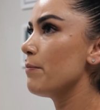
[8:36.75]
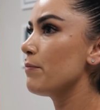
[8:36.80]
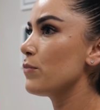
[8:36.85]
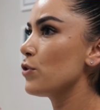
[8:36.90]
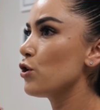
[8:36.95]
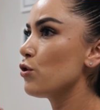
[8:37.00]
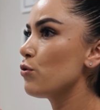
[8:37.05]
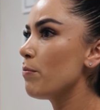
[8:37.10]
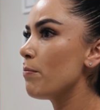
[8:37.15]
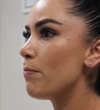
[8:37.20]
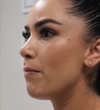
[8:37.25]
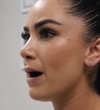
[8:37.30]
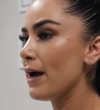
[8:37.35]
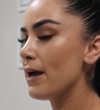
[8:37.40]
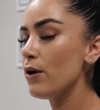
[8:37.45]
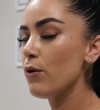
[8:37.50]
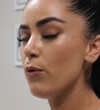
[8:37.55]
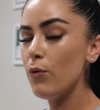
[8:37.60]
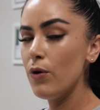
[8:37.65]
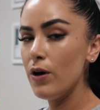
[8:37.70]
you
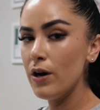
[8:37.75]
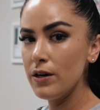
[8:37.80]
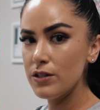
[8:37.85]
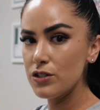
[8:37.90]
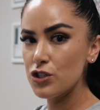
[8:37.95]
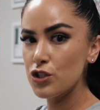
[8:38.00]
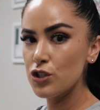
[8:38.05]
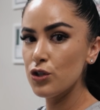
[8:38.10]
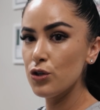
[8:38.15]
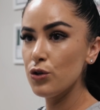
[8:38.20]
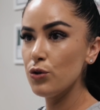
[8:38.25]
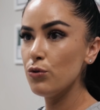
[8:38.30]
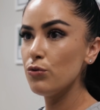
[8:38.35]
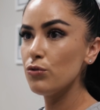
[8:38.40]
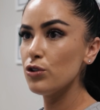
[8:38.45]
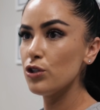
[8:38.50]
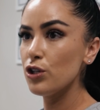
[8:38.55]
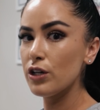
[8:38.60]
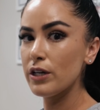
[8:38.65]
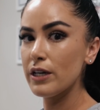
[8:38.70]
might want to
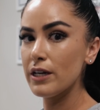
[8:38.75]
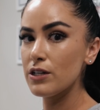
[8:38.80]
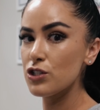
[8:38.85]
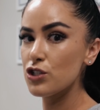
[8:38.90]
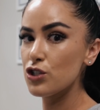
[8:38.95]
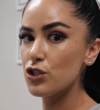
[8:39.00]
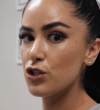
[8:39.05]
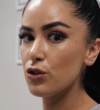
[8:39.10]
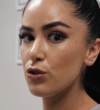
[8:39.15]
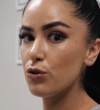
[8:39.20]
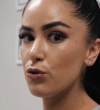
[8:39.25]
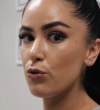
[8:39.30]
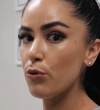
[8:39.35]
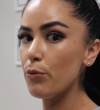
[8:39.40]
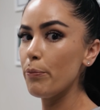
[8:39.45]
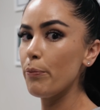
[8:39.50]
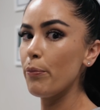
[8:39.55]
look into